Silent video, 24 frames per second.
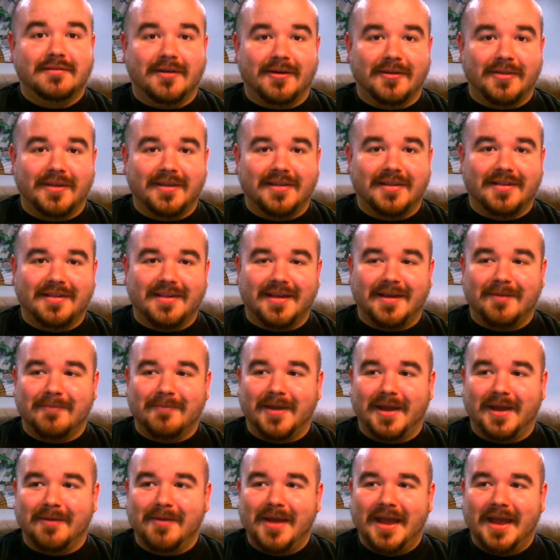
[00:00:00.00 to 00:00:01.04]
Are they the same
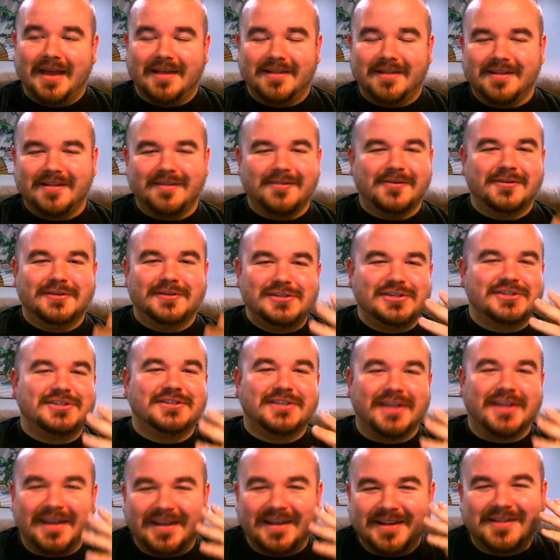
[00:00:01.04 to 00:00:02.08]
game? Is this all
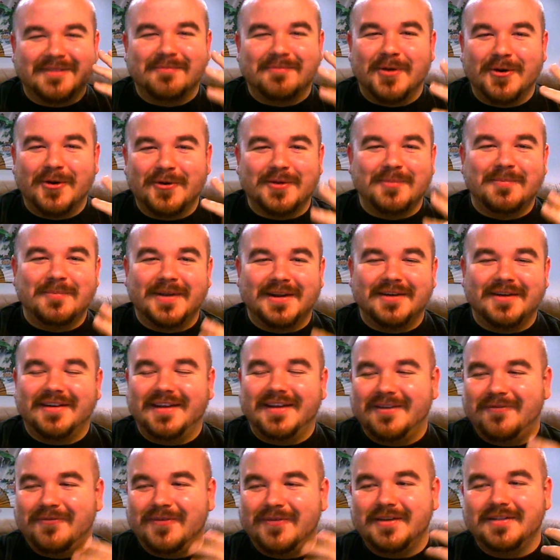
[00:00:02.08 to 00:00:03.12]
just like smoke and mirror?
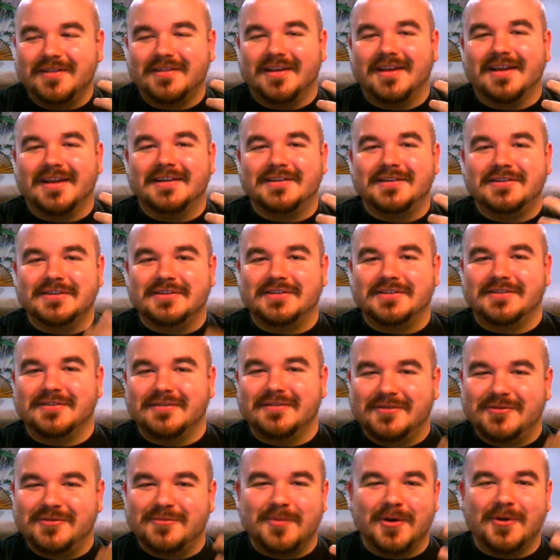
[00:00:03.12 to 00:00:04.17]
It feels like it's
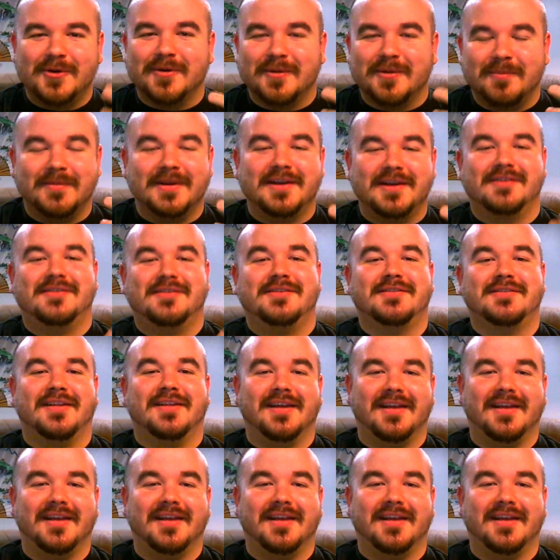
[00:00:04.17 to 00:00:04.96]
just smoke and mirrors.